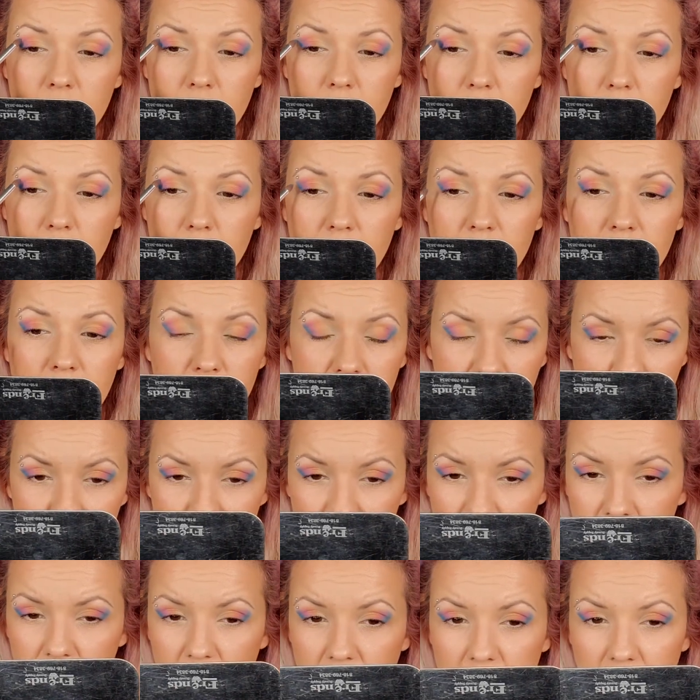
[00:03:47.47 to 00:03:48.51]
Matter
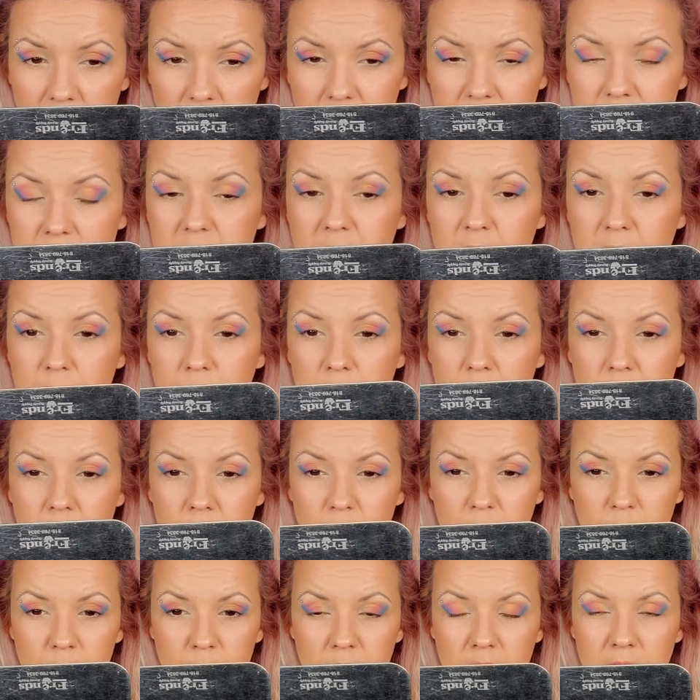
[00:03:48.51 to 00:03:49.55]
of fact, I'm gonna
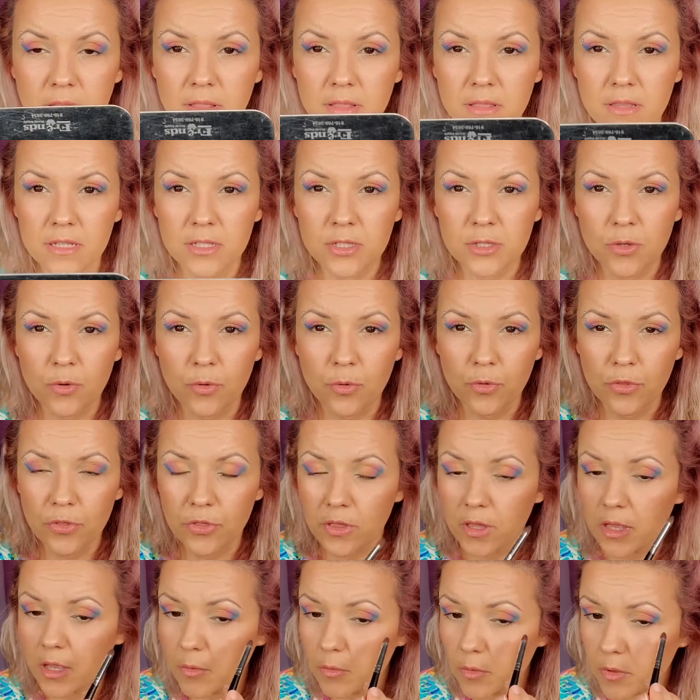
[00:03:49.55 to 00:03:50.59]
blend this whole
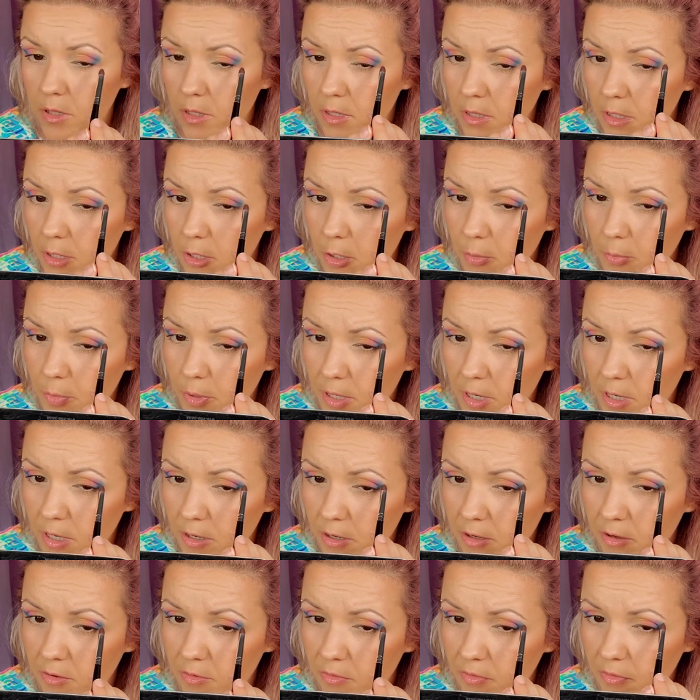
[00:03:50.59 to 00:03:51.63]
thing with a little bit
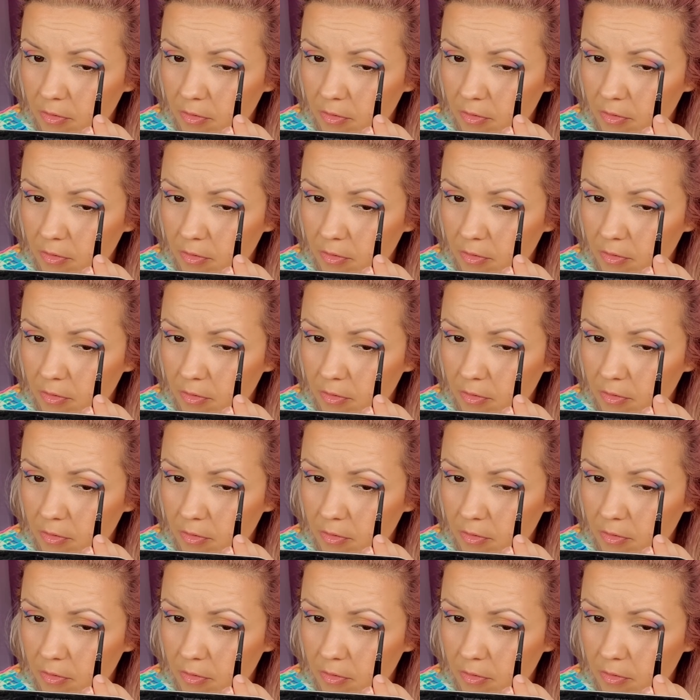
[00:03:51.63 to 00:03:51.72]
of